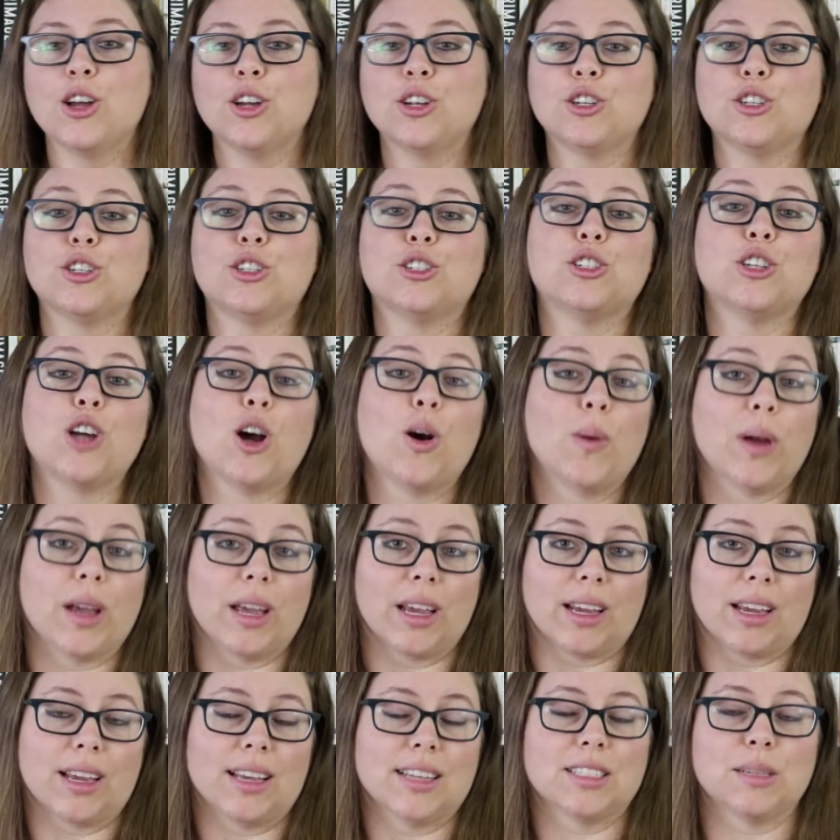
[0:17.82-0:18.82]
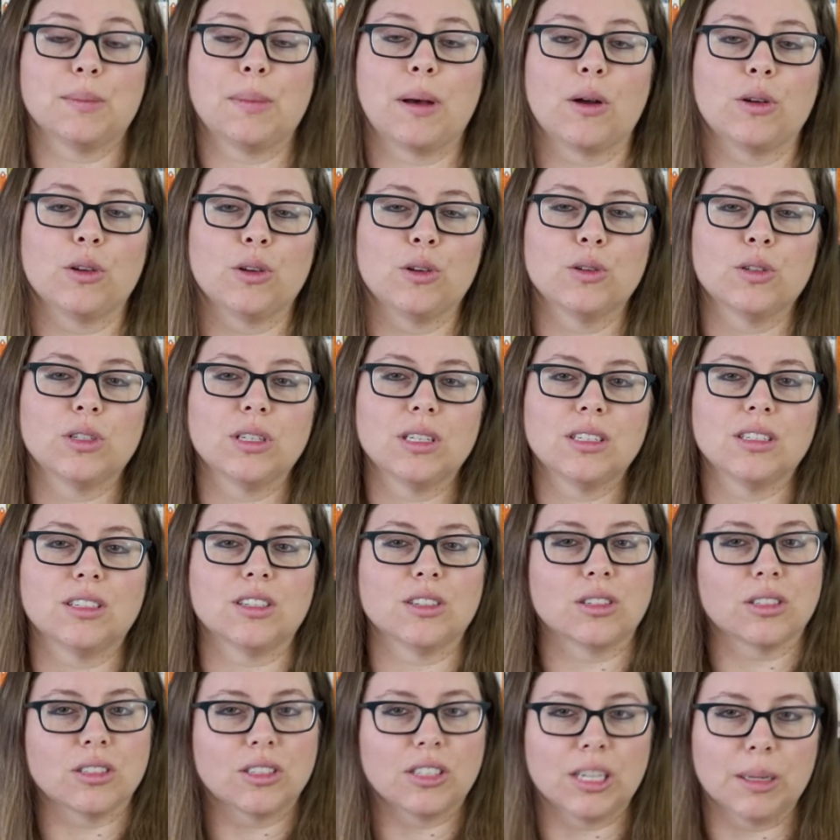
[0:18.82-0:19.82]
Showing is about using
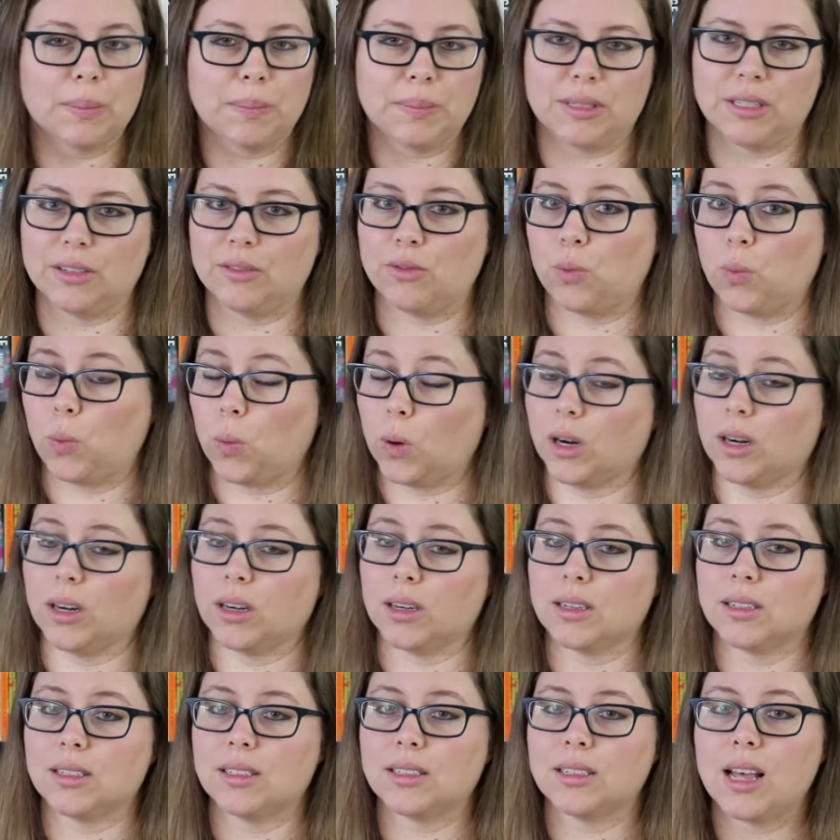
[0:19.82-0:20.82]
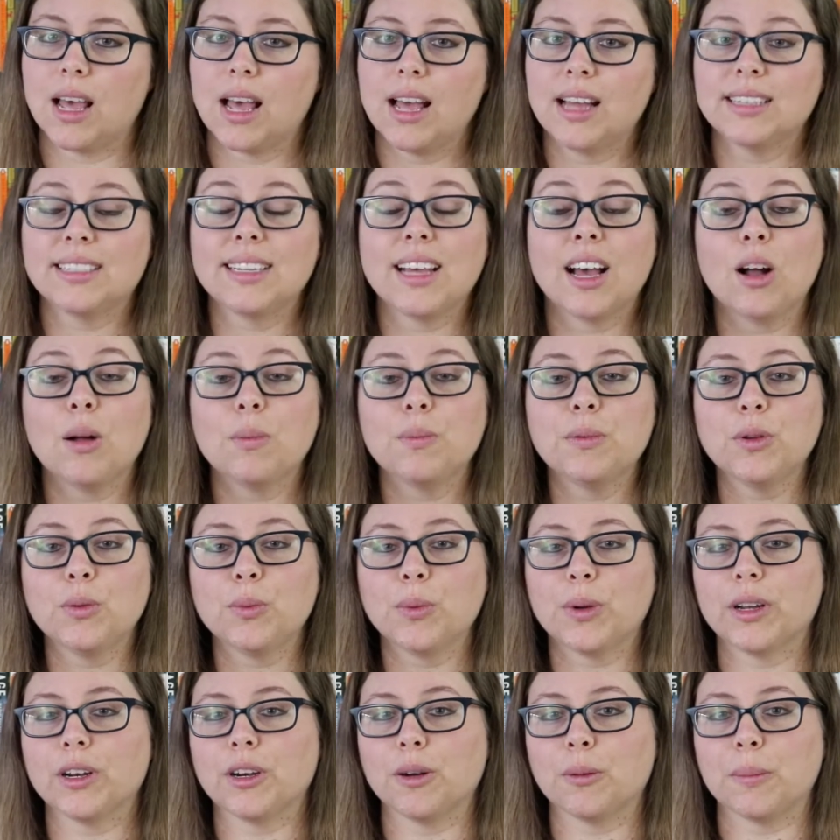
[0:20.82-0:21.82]
descriptive words to help the
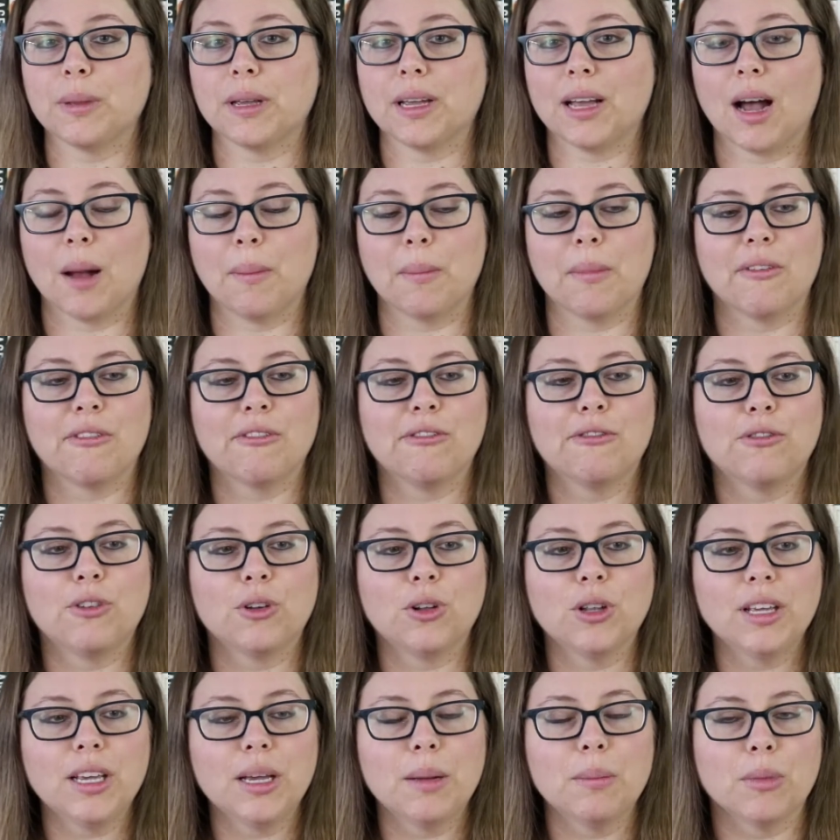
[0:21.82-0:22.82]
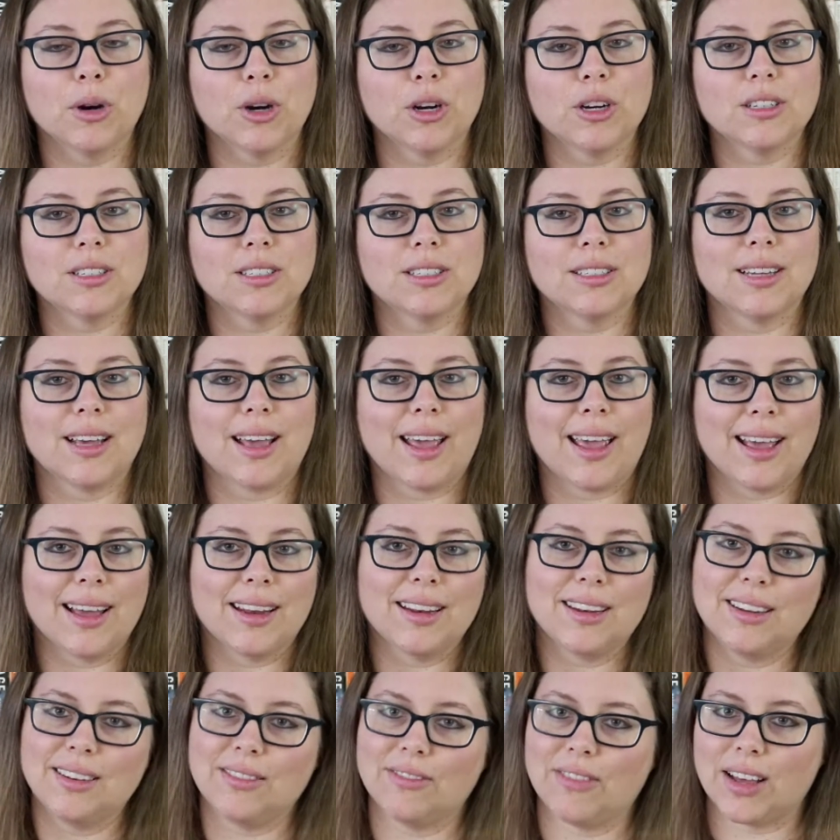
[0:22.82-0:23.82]
reader become fully immersed
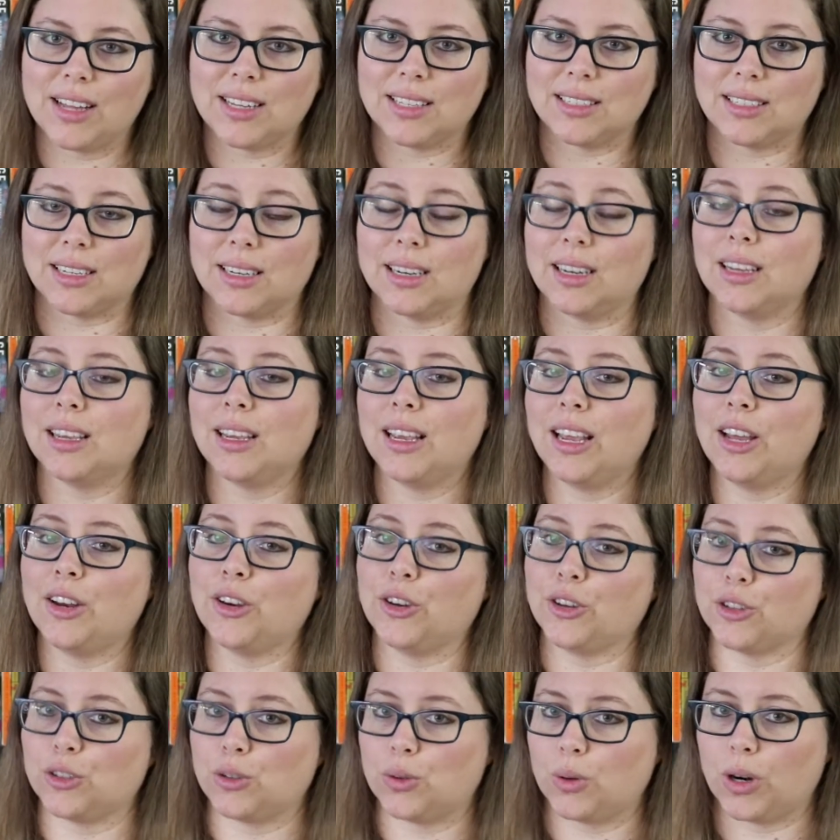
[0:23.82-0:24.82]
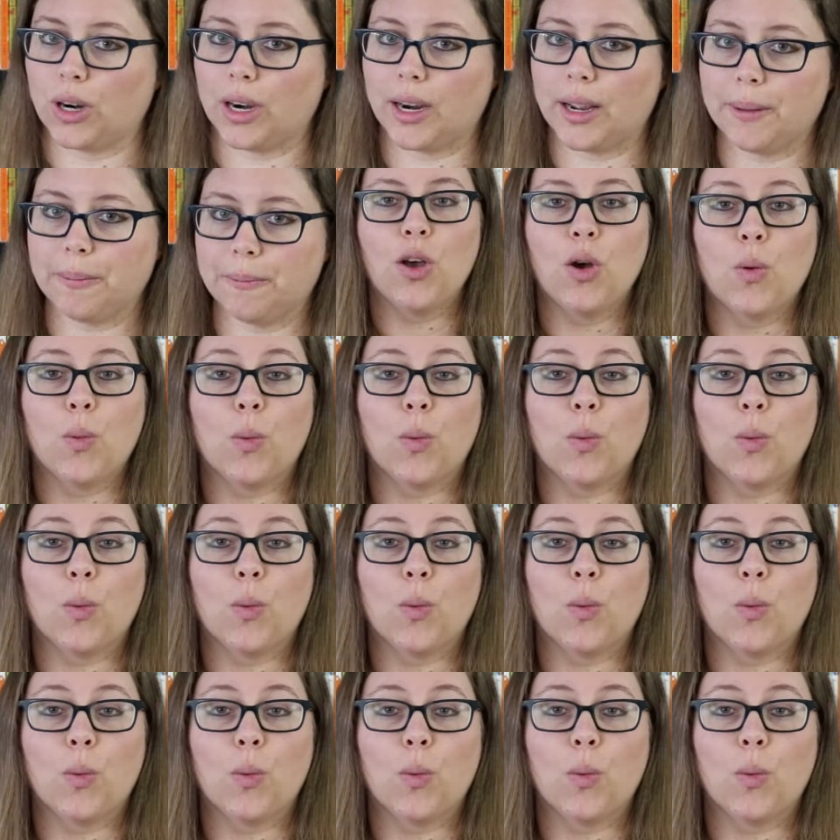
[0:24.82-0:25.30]
and invested in your story,